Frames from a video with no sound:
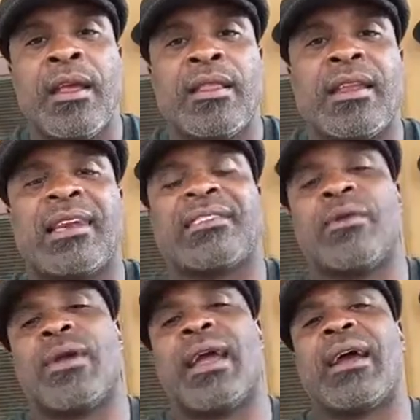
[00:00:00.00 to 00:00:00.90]
The next
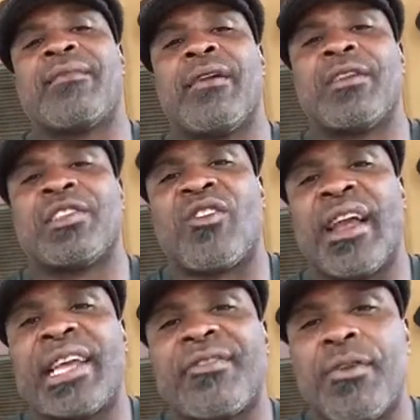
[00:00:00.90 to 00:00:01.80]
thing we have are
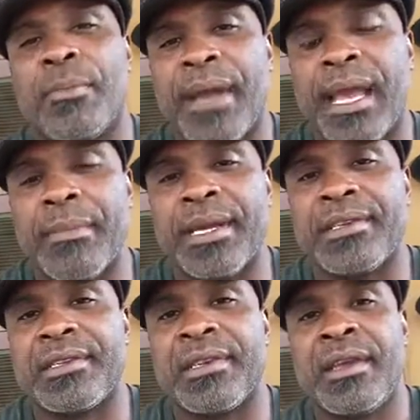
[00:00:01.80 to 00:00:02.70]
transfer
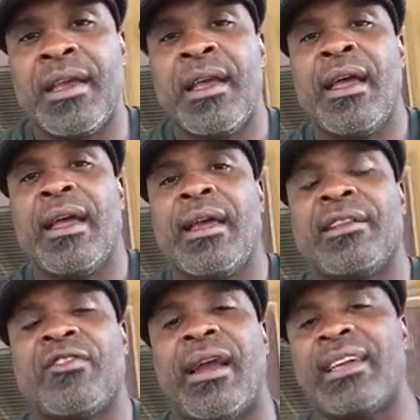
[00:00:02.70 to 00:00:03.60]
payments.
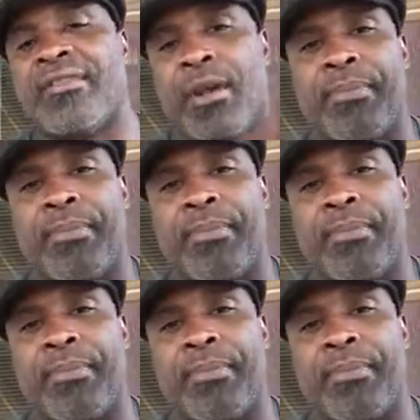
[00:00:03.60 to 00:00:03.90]
And transfer